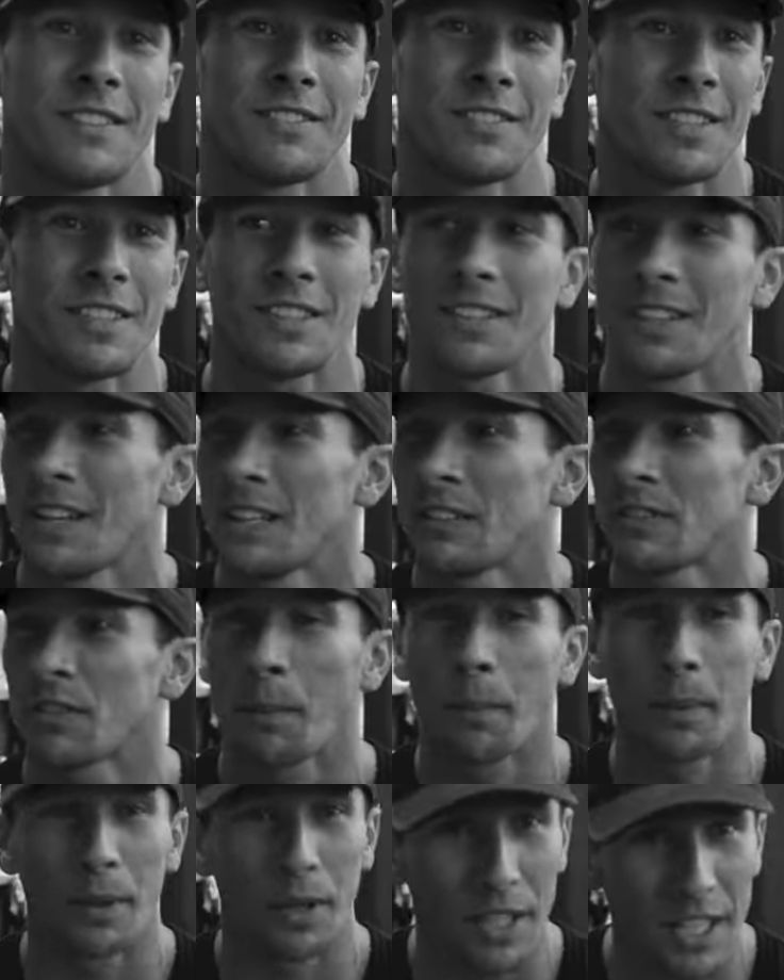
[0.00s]
to
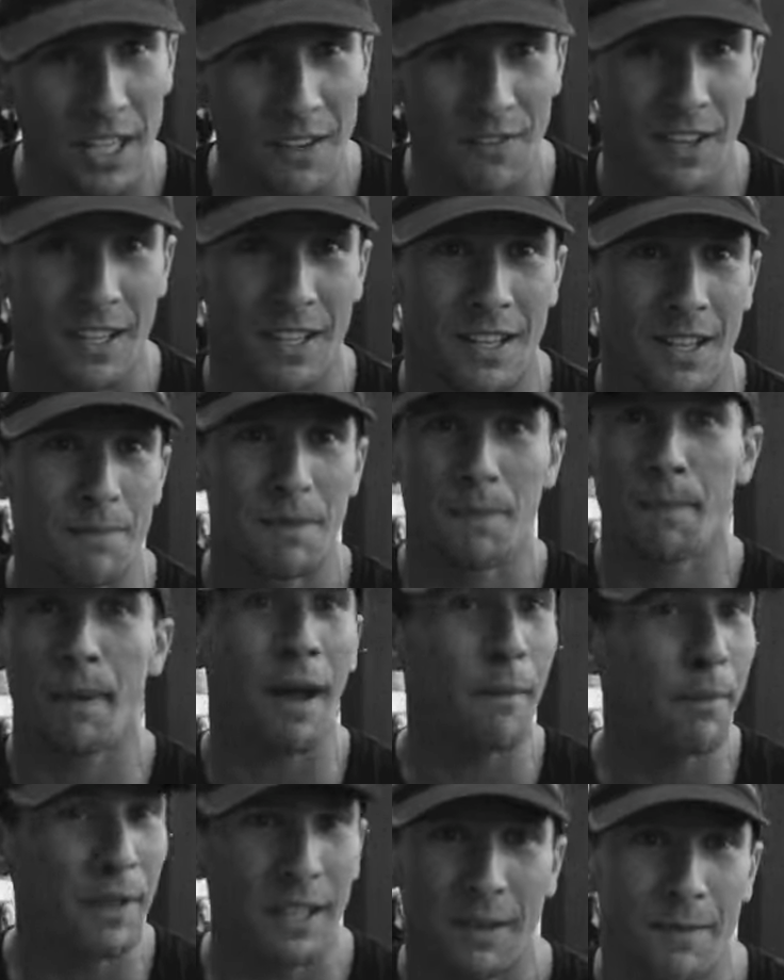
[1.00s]
believe it and be
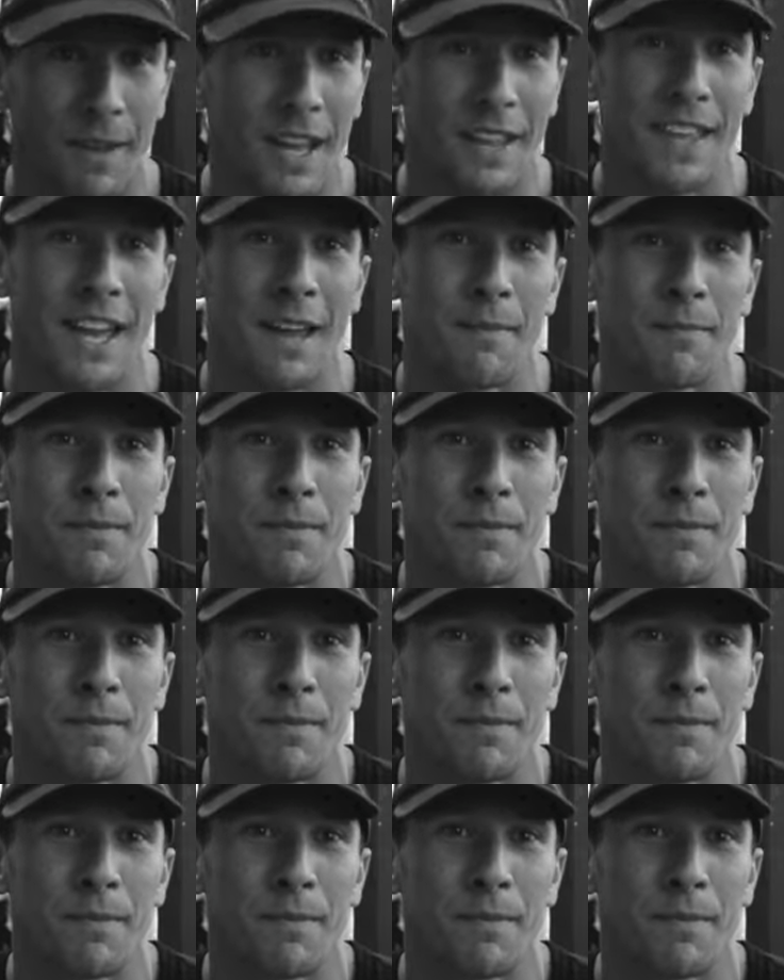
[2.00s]
public about that.